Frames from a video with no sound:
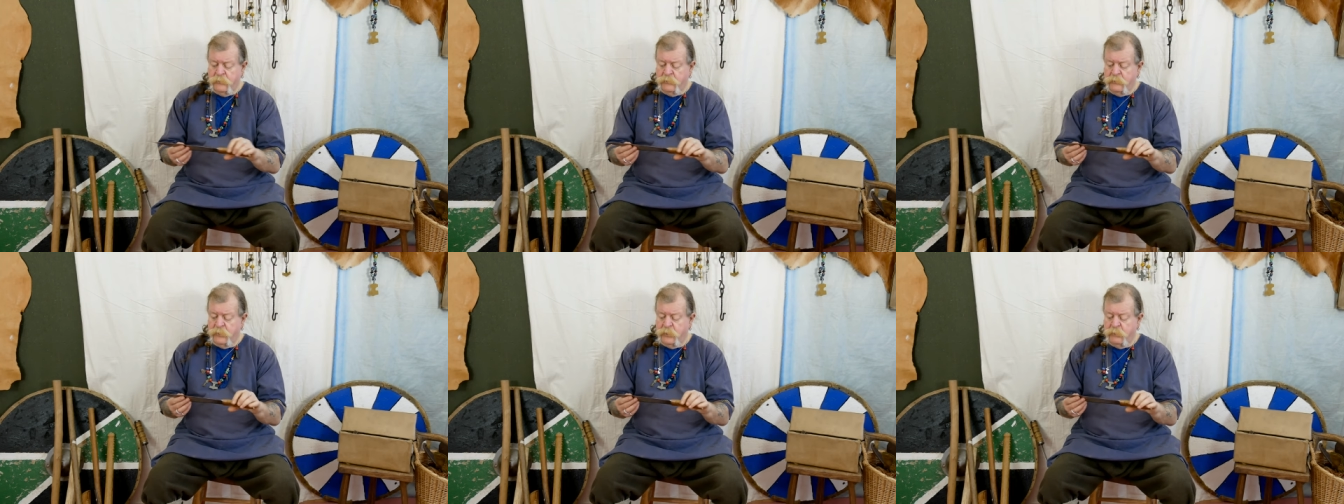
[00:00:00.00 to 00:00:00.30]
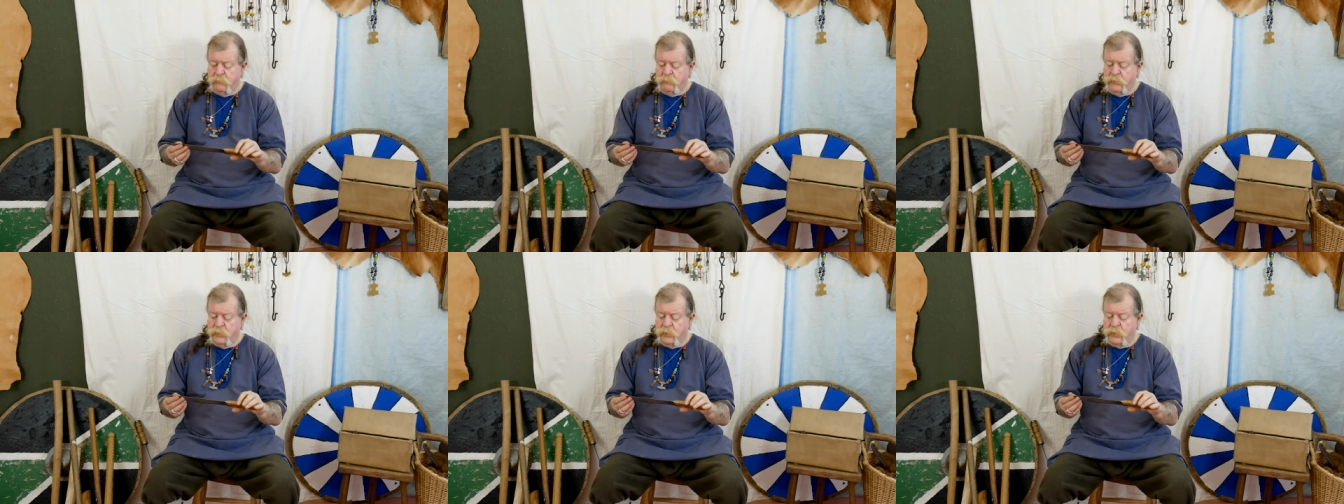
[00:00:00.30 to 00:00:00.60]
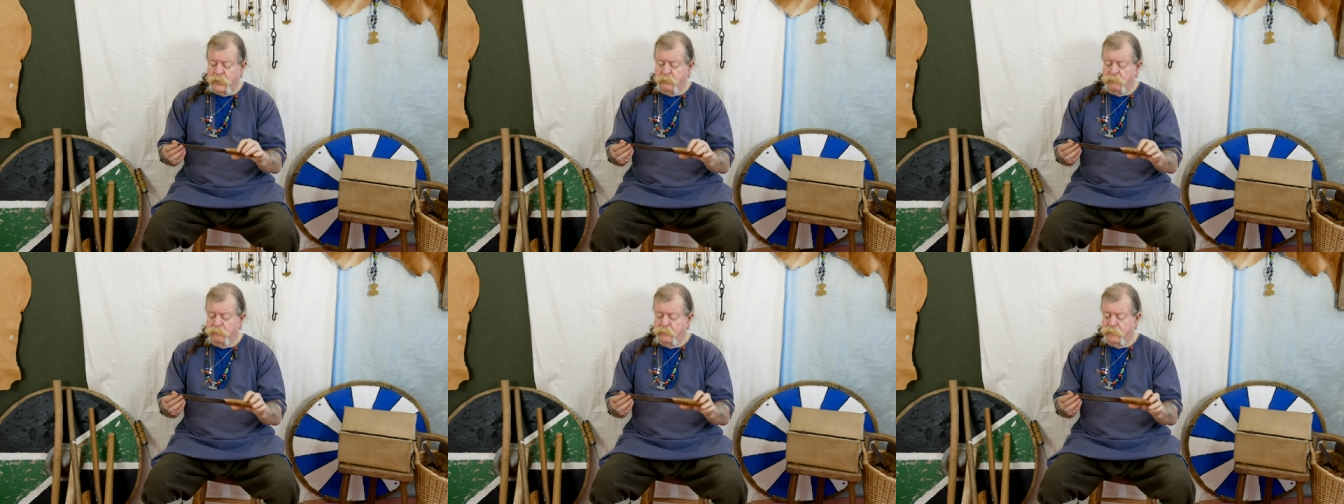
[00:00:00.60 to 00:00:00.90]
And I'm
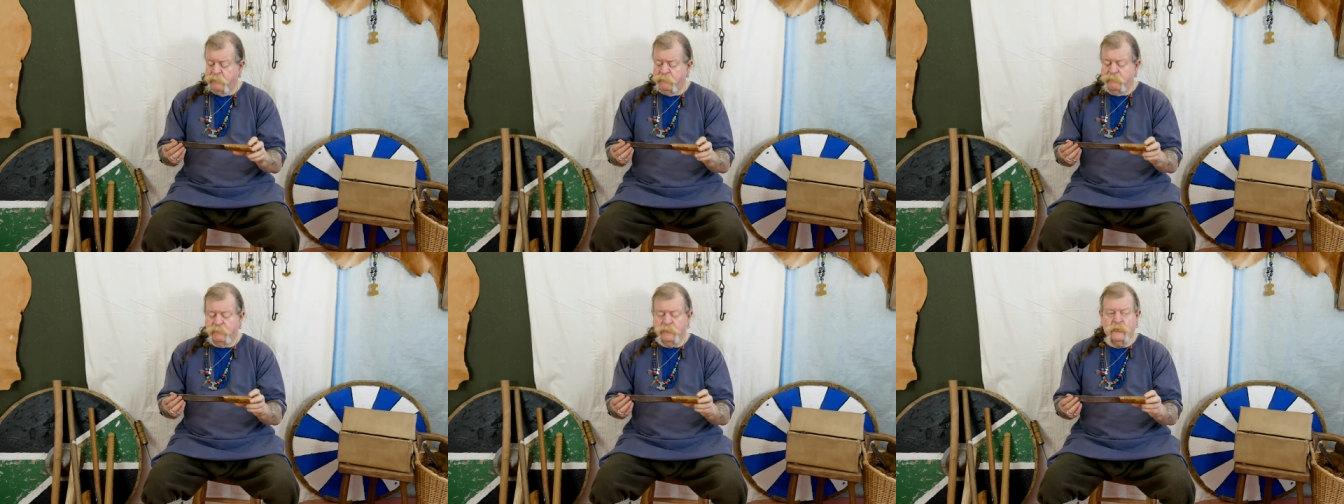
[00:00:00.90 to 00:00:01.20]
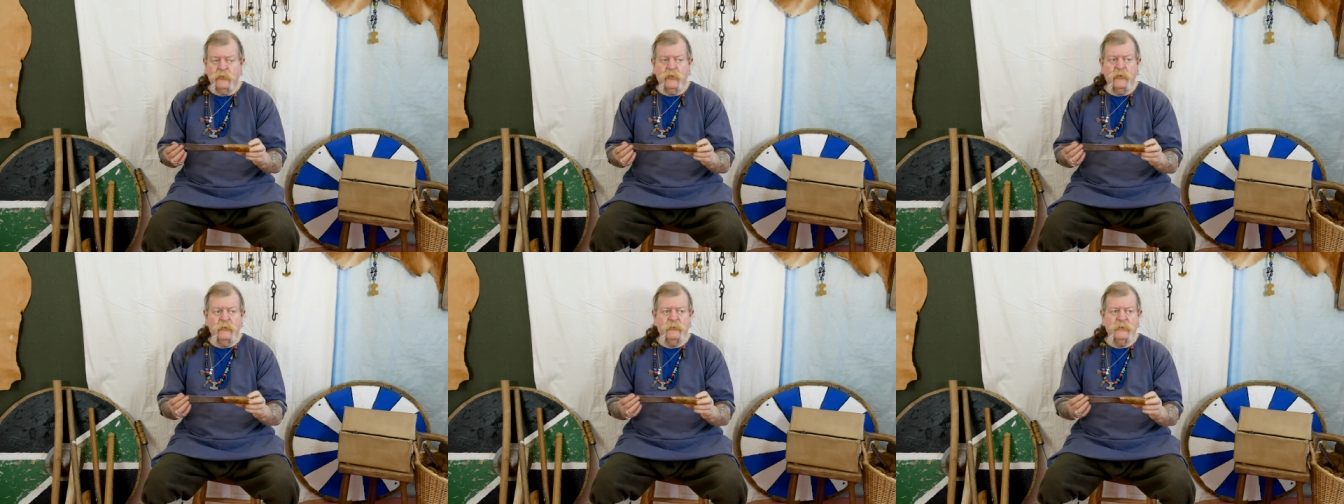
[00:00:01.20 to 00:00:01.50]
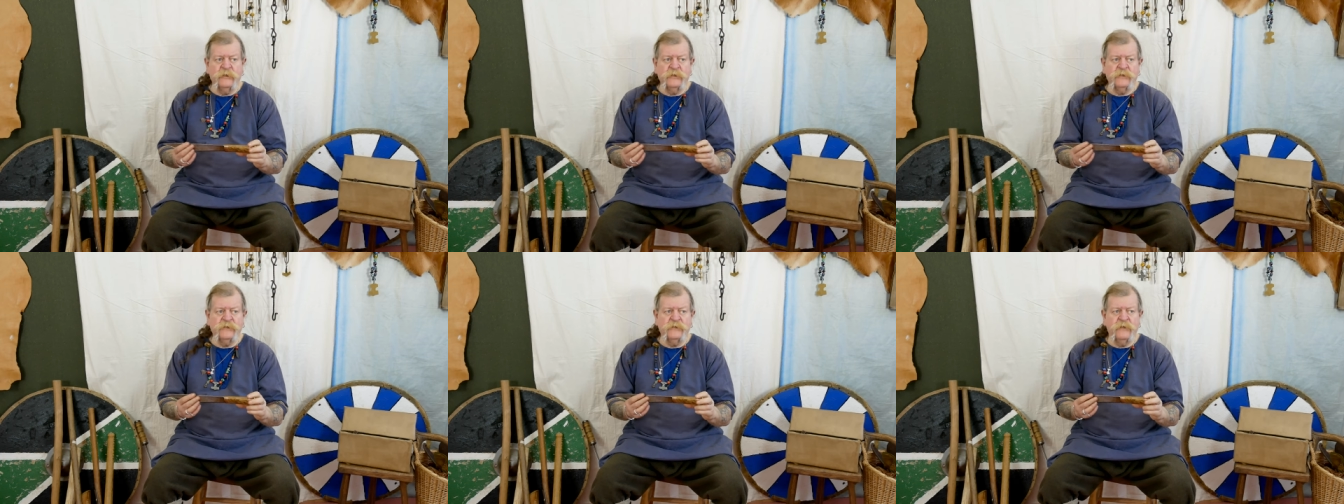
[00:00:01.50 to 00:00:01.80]
reliably
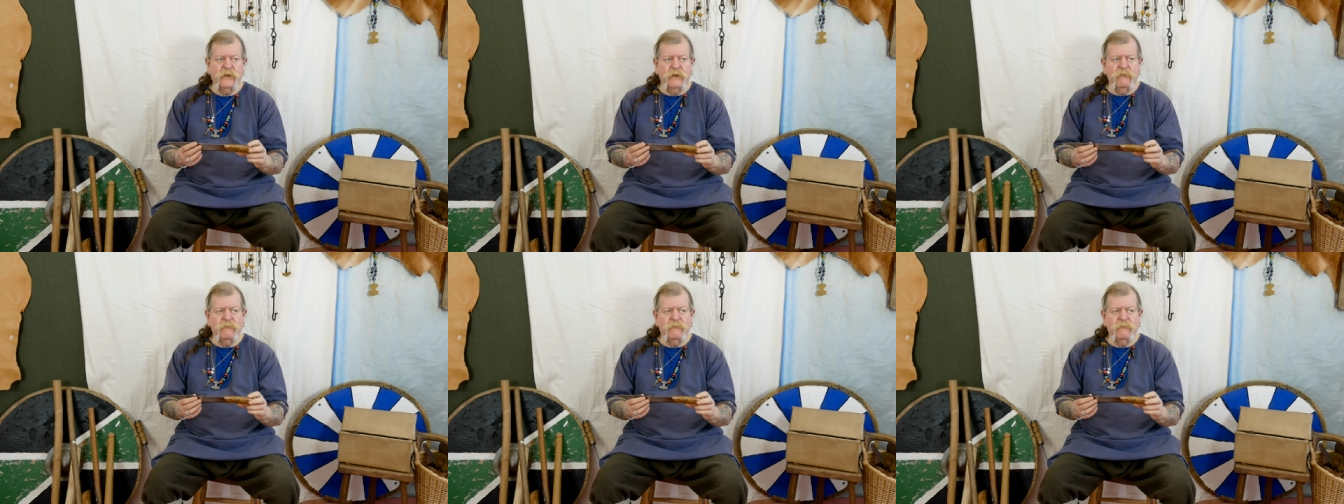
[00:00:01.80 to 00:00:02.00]
informed there's